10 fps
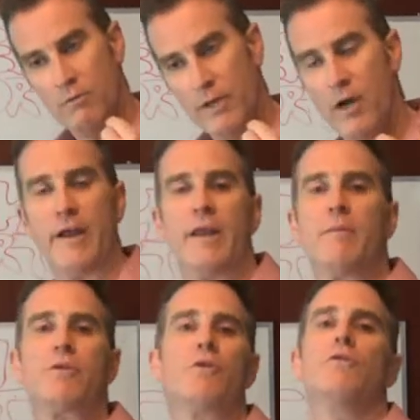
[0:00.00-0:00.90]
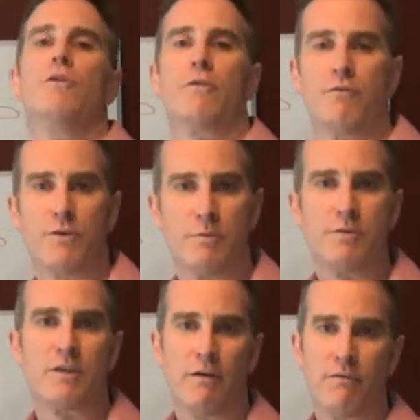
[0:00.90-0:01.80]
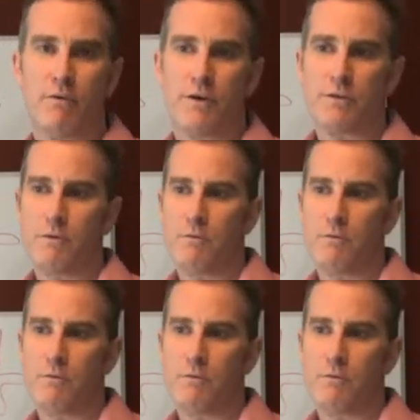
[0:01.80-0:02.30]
we got him to go look for some stuff for us.